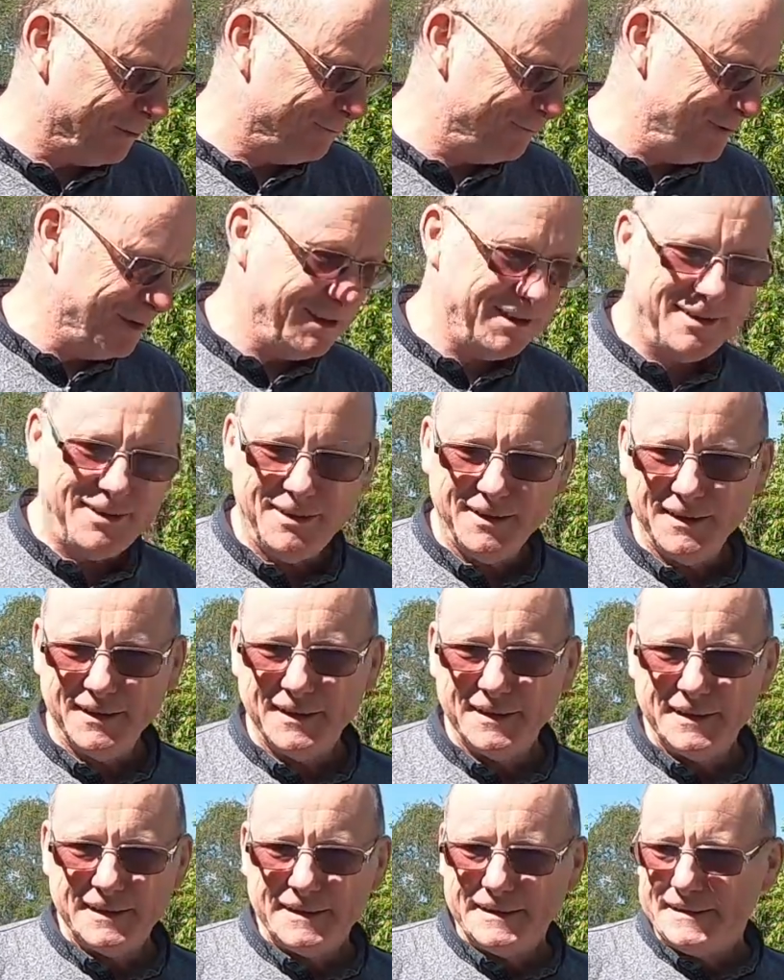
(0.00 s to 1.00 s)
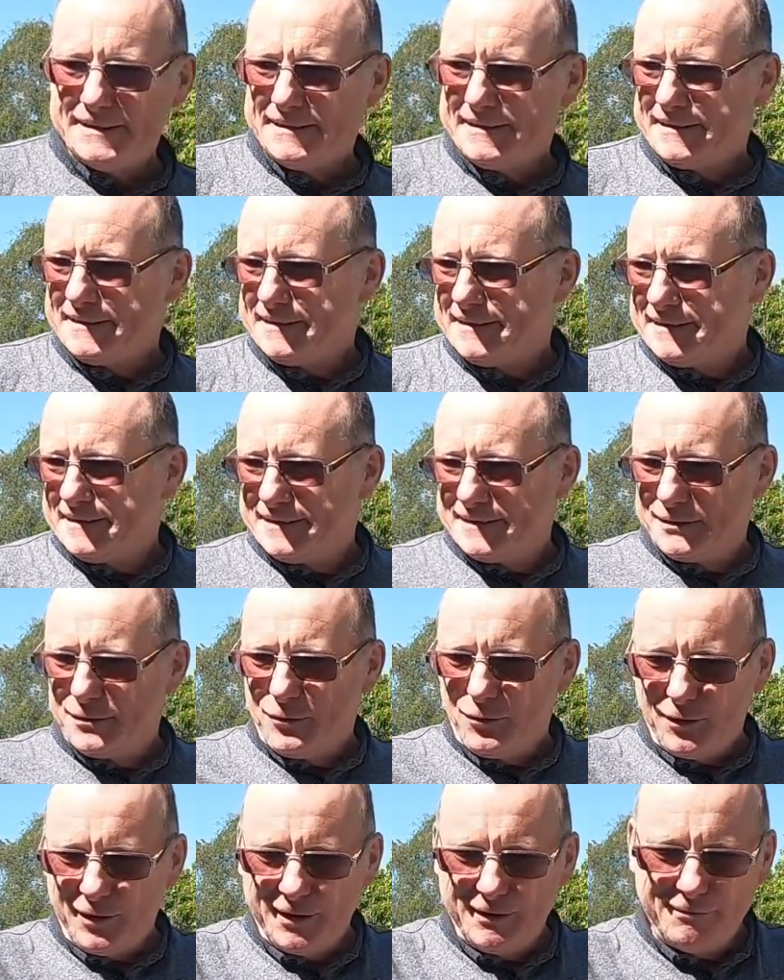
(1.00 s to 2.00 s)
on really. I
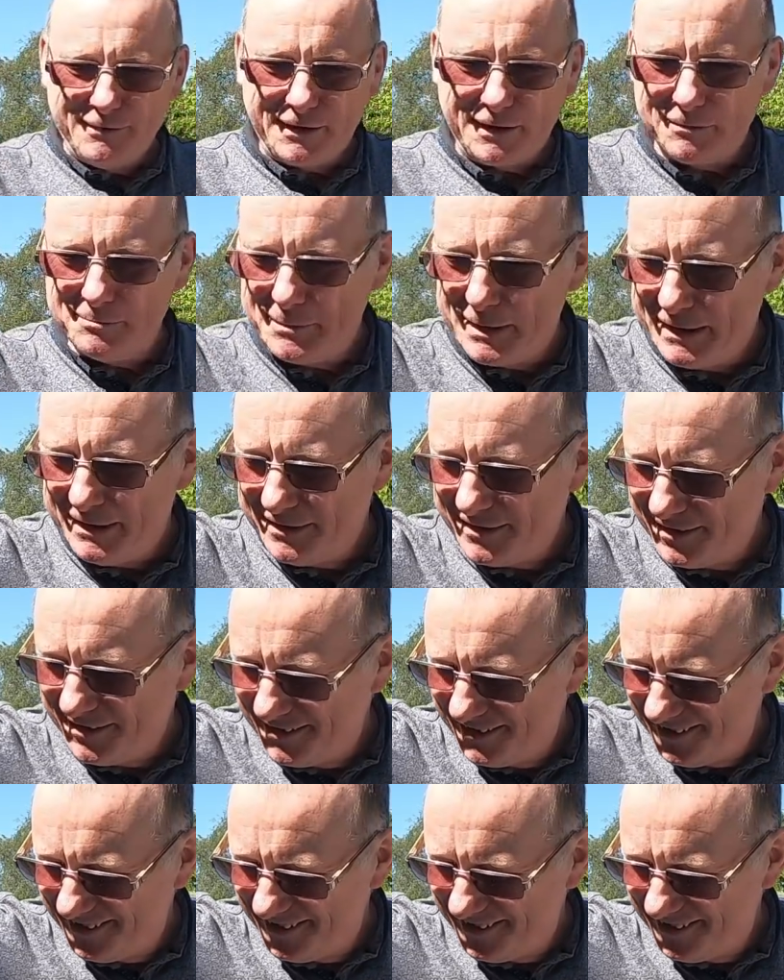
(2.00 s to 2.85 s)
highly recommend,